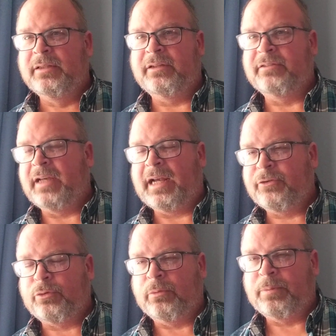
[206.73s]
these
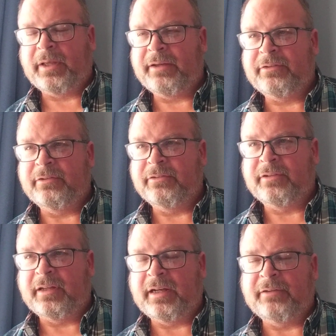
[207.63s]
natural places
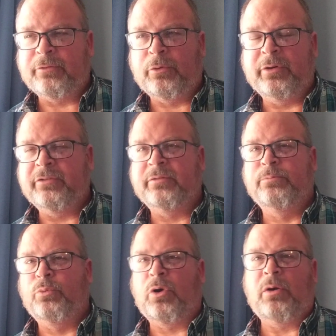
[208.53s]
that have always
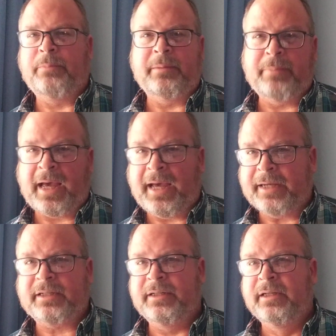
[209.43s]
brought me
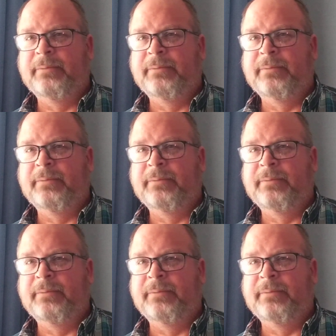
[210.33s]
back.